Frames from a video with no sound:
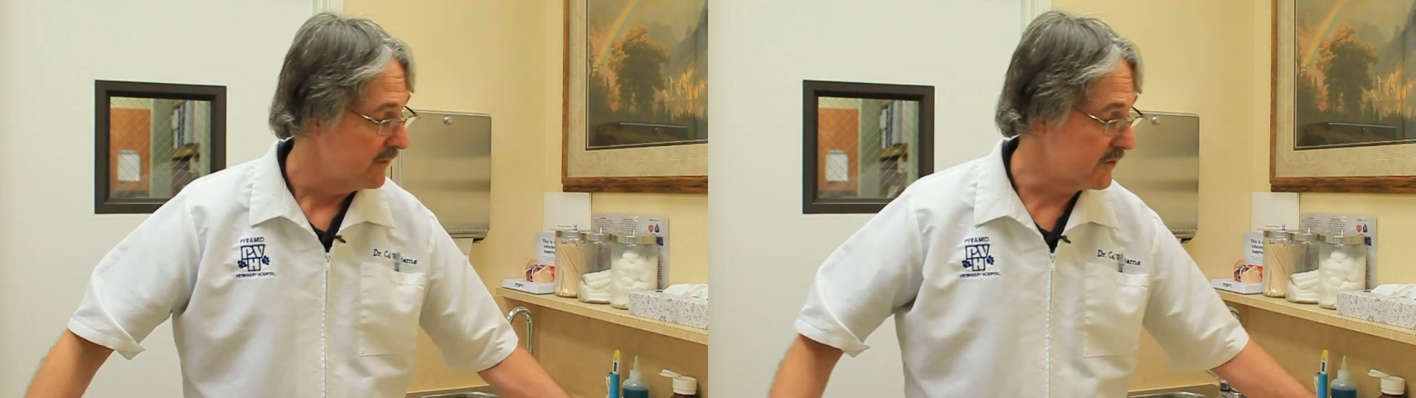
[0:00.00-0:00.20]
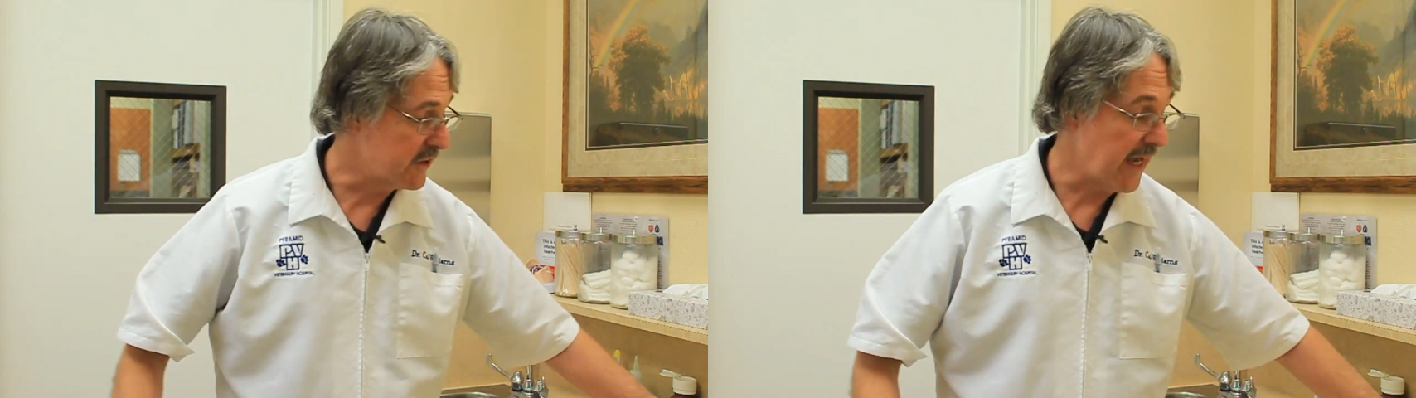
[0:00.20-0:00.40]

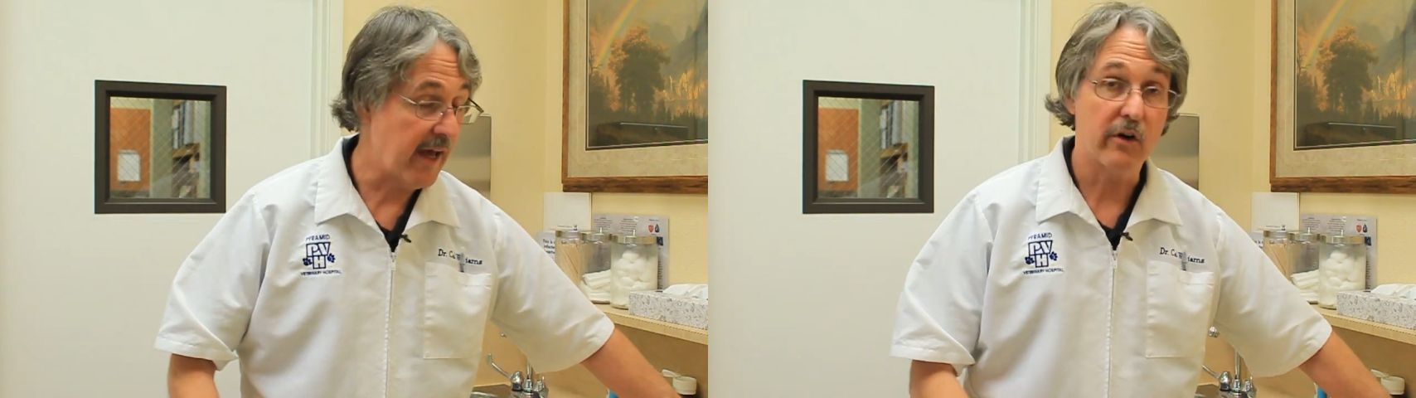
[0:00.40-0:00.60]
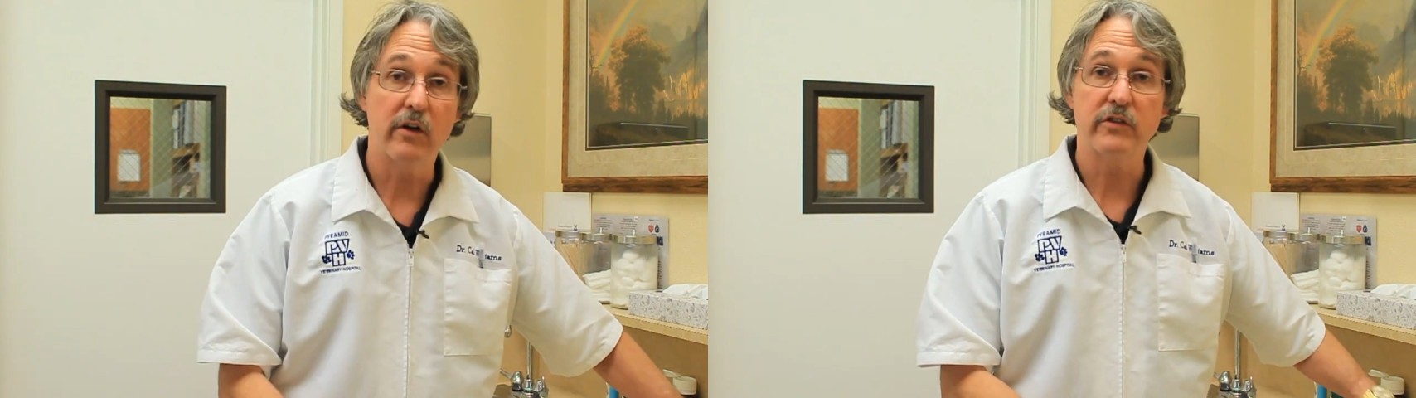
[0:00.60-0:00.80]
The
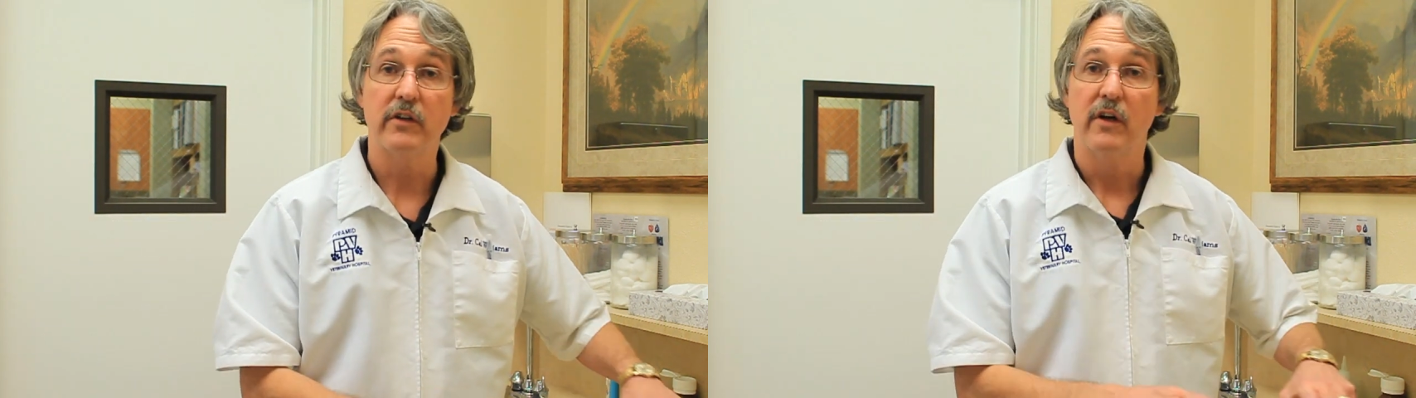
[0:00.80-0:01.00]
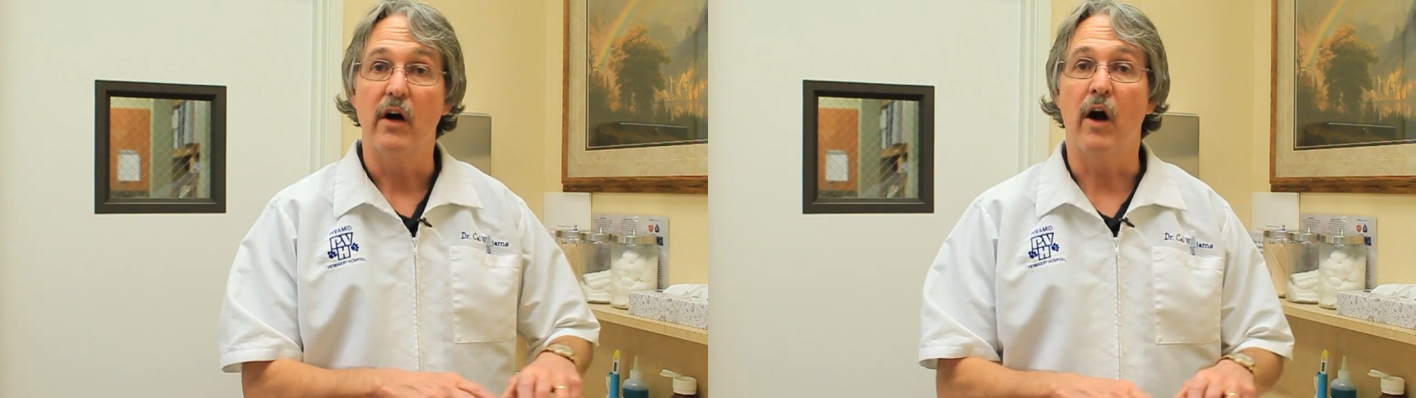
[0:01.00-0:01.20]

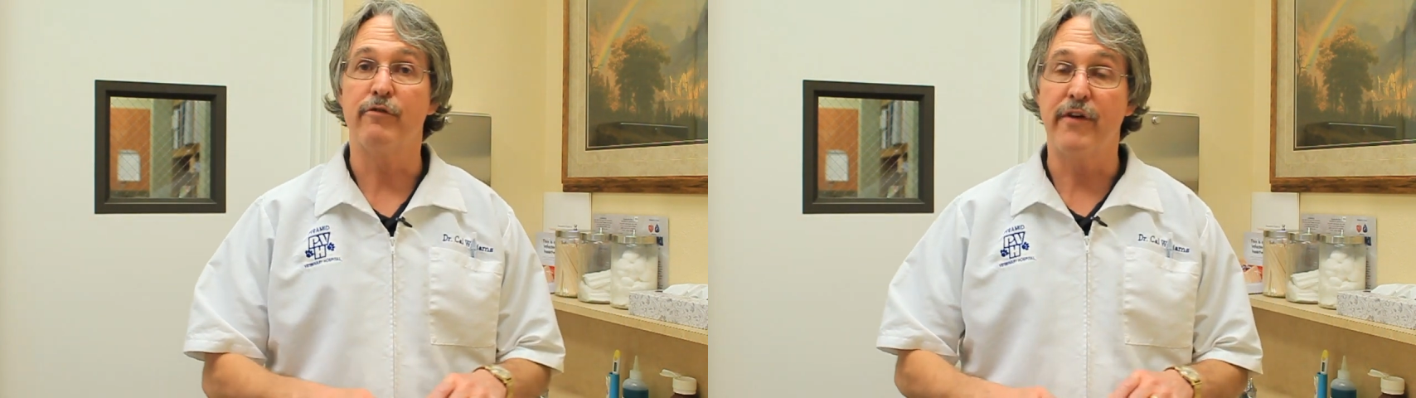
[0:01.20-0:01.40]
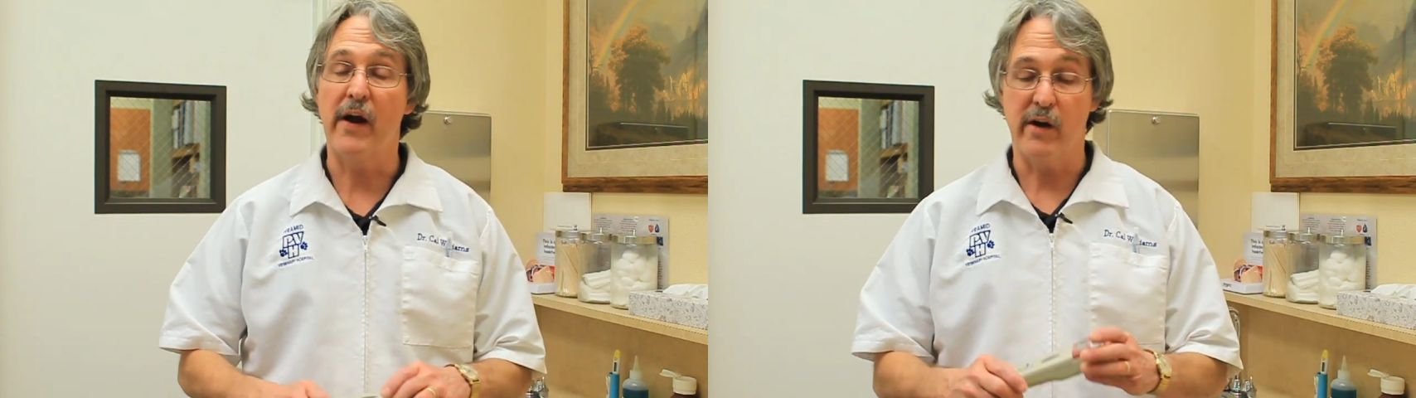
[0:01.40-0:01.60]
scanners are
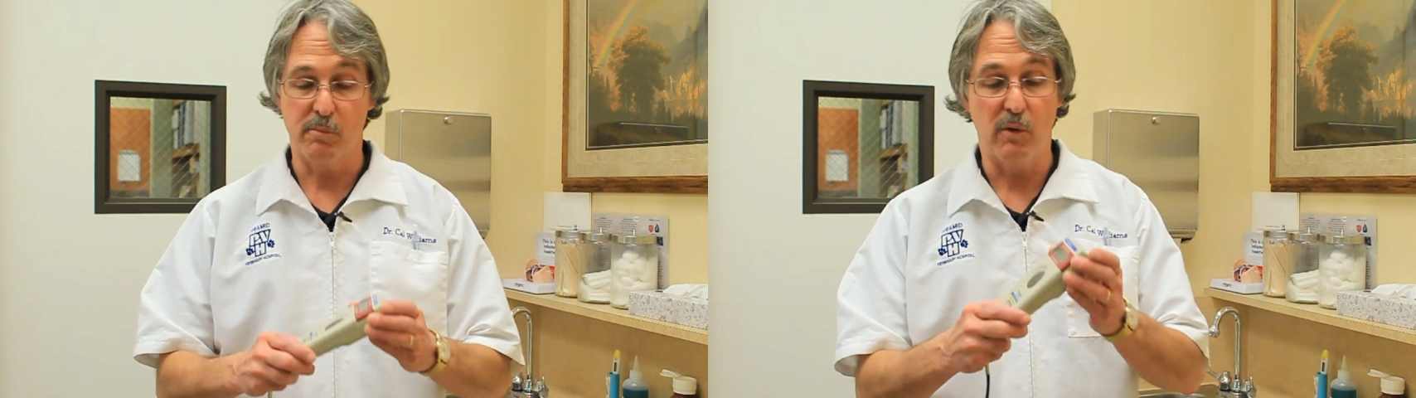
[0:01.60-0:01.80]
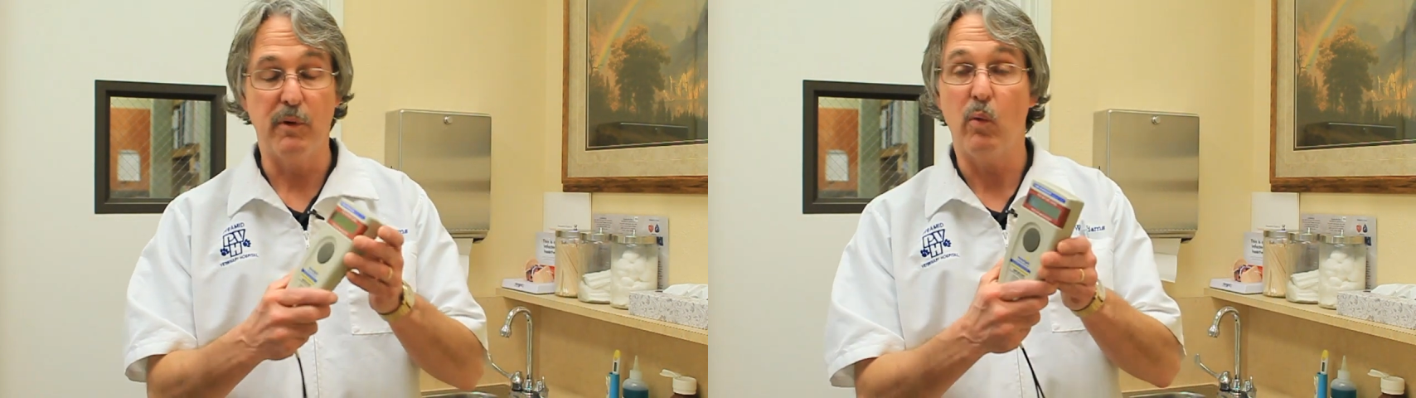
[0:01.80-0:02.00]
variable,